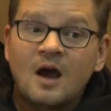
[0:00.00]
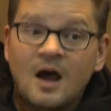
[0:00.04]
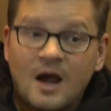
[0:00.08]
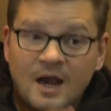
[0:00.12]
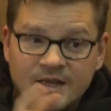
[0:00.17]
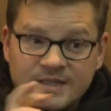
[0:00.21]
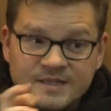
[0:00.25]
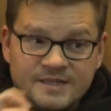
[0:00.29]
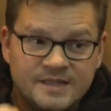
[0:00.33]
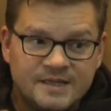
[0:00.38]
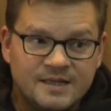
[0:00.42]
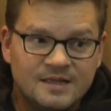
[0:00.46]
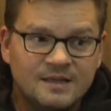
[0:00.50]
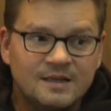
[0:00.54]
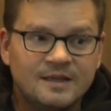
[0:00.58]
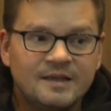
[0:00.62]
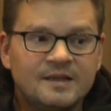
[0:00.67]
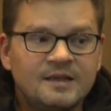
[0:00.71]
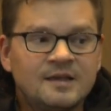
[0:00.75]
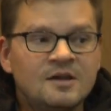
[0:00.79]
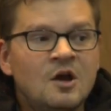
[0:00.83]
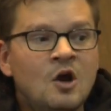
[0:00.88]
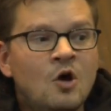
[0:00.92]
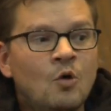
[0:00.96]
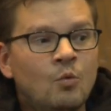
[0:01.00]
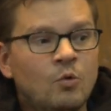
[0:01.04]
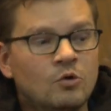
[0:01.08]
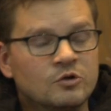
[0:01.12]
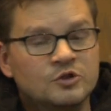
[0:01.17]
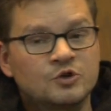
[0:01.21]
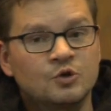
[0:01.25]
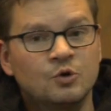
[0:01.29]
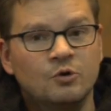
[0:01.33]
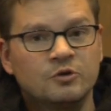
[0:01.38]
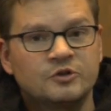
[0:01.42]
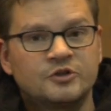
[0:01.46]
ideally,
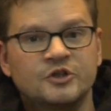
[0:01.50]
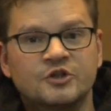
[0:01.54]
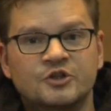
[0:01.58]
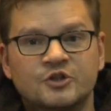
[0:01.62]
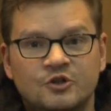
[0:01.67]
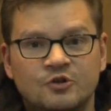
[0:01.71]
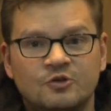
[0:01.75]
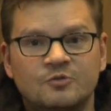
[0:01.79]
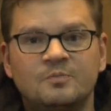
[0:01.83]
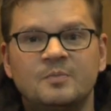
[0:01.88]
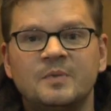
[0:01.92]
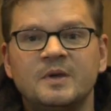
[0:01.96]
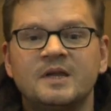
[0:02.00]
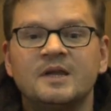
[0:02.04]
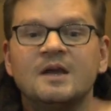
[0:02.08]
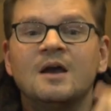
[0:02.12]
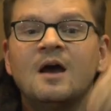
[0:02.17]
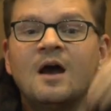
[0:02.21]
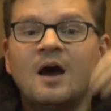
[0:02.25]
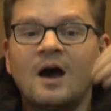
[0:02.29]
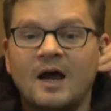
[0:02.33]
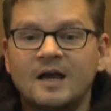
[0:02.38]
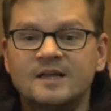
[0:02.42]
what torture should be,